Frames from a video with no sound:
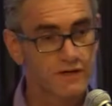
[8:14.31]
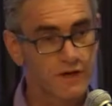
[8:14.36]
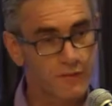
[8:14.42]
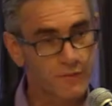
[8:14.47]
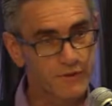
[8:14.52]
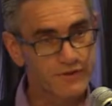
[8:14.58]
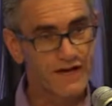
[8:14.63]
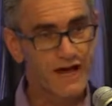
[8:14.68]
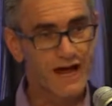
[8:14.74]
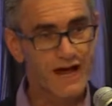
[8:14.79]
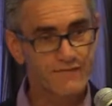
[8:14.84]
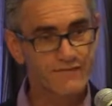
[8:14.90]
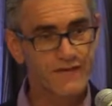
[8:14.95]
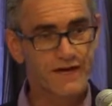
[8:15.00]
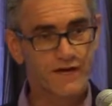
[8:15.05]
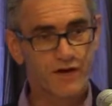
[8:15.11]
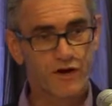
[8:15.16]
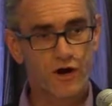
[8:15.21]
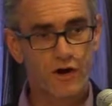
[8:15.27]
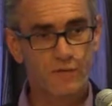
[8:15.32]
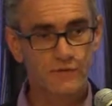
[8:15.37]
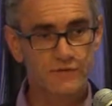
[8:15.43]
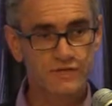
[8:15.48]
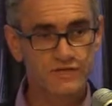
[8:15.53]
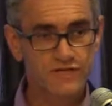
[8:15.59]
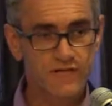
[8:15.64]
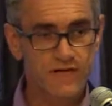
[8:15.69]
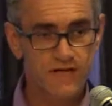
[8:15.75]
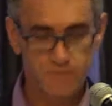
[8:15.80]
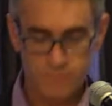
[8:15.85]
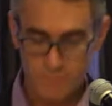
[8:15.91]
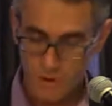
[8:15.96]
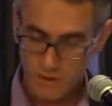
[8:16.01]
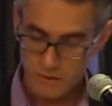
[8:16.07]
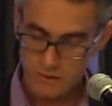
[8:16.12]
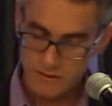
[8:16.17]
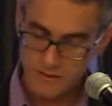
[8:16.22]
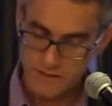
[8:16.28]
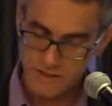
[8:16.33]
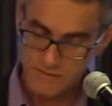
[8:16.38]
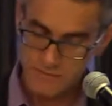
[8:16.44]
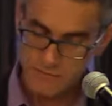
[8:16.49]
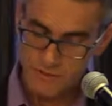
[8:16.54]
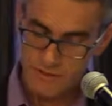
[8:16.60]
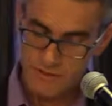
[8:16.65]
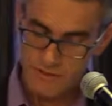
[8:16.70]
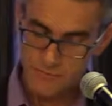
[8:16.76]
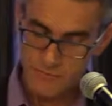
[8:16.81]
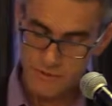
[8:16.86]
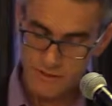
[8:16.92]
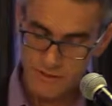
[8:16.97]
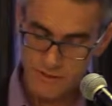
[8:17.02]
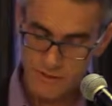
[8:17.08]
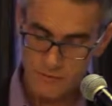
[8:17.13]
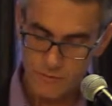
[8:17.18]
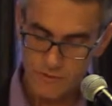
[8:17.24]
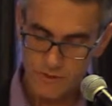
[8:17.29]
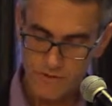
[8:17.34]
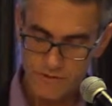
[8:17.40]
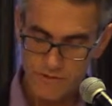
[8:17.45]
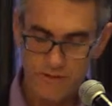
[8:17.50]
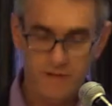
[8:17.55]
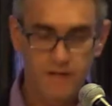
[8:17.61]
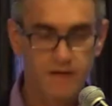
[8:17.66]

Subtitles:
And when you have that common shared model that everybody's working with,